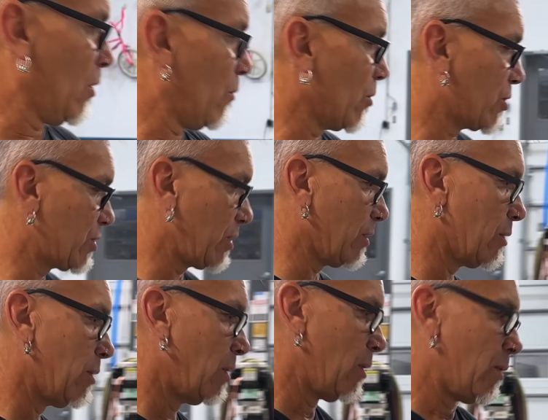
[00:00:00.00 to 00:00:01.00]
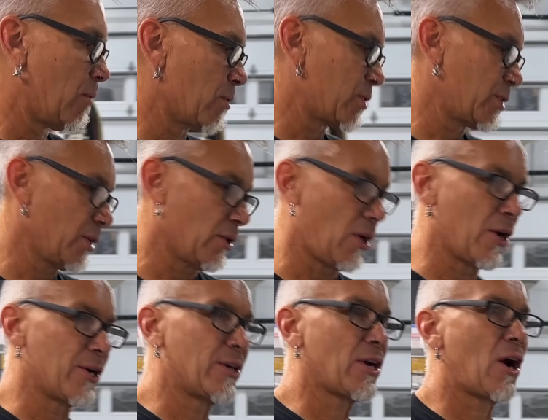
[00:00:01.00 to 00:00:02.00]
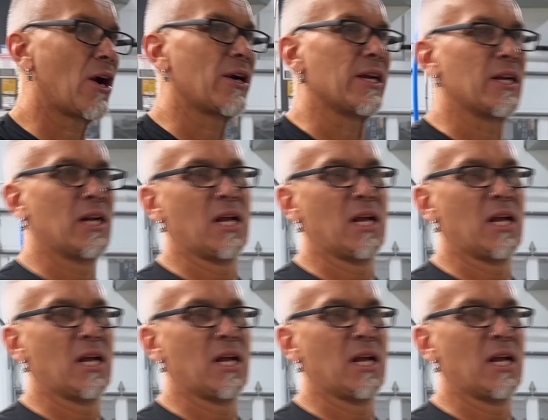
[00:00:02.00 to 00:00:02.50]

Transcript: We're still on the target.